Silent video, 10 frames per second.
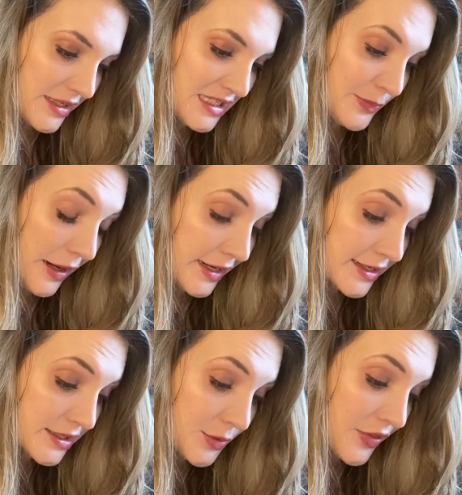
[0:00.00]

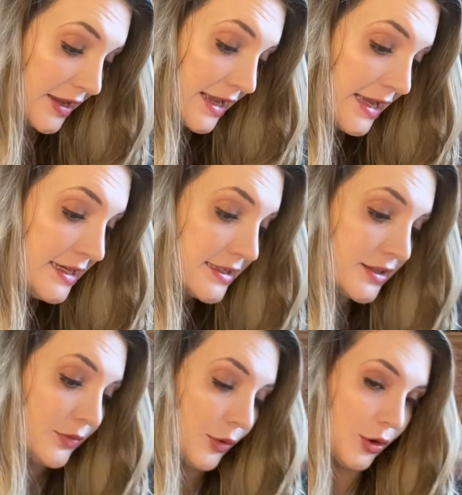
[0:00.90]
spiked with a hint
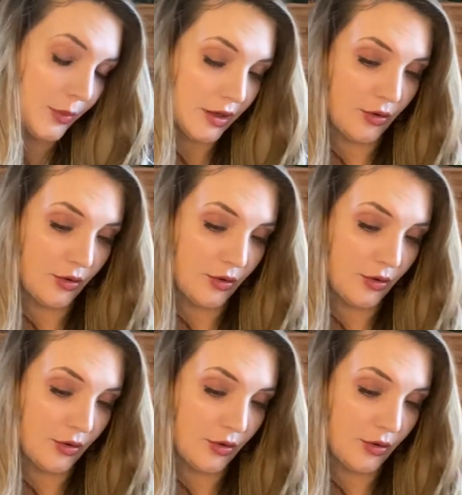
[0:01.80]
of bourbon.